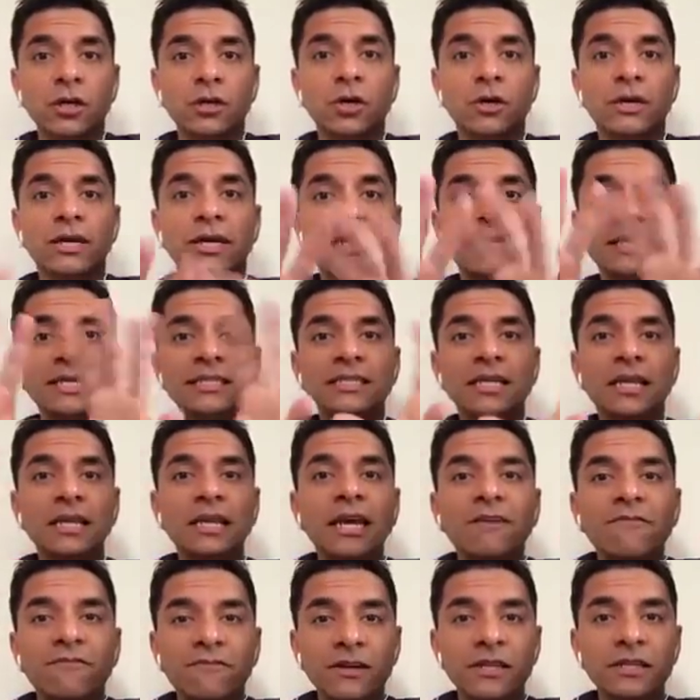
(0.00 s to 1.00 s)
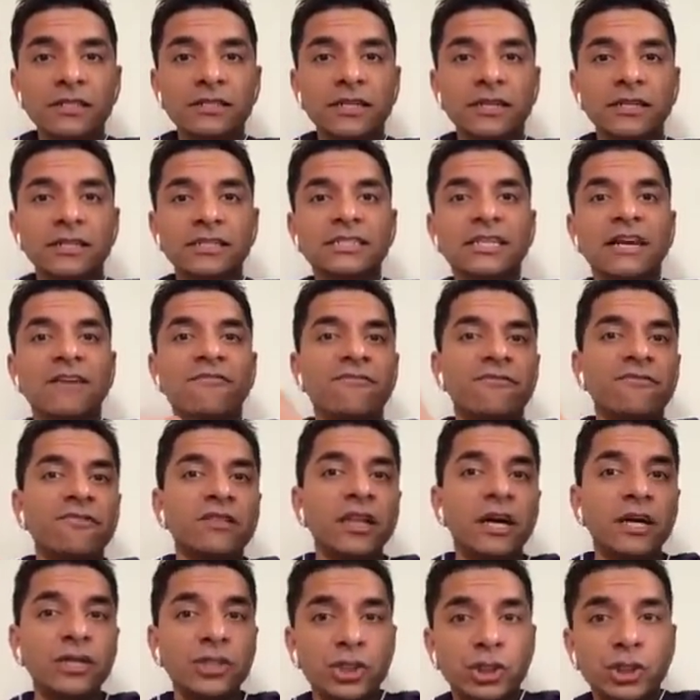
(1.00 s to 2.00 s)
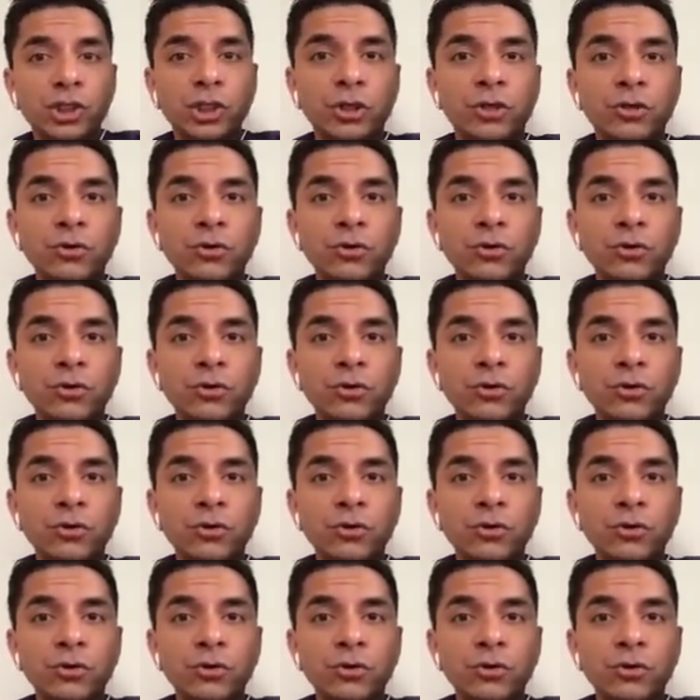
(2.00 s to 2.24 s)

Your kidneys are like filters. They flush